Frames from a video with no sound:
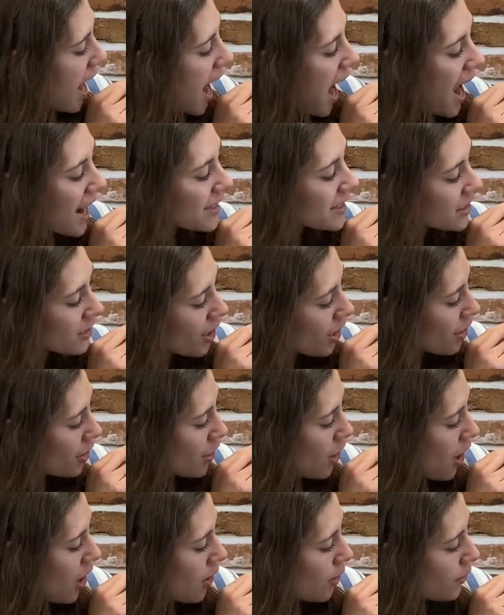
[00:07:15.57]
I did not
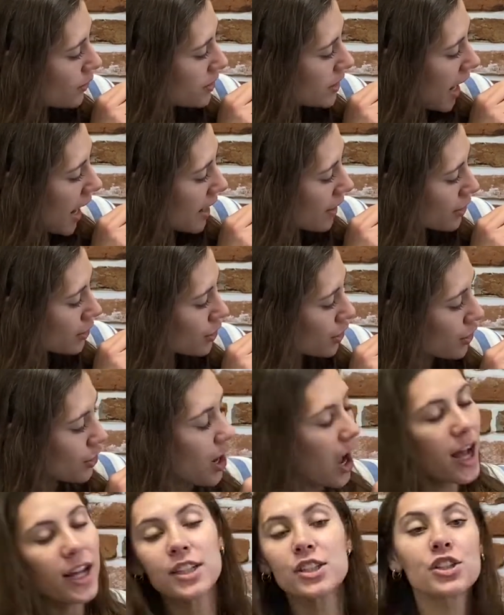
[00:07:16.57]
know tigers are
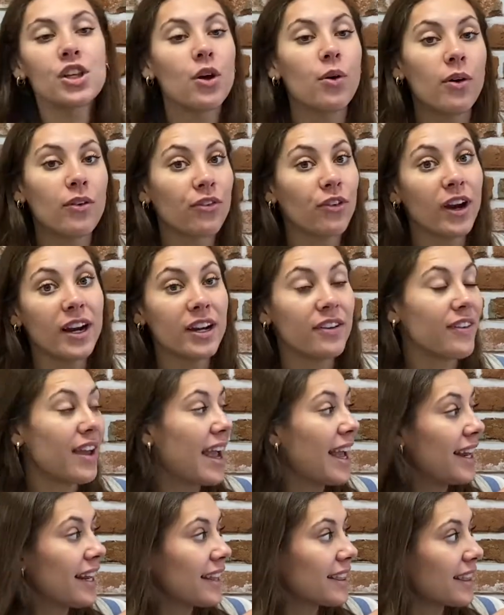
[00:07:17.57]
not so afraid of
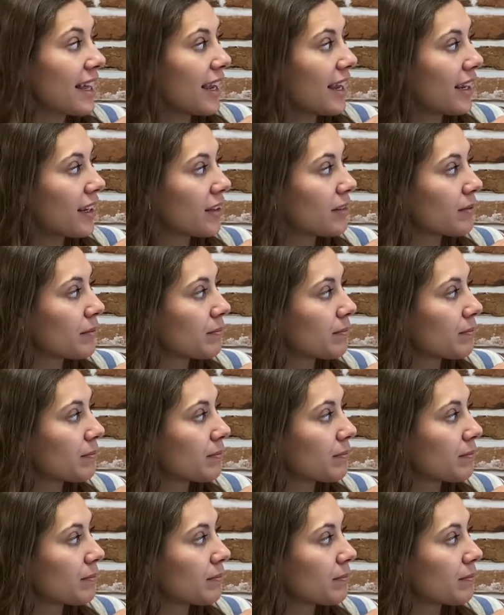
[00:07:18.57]
anything.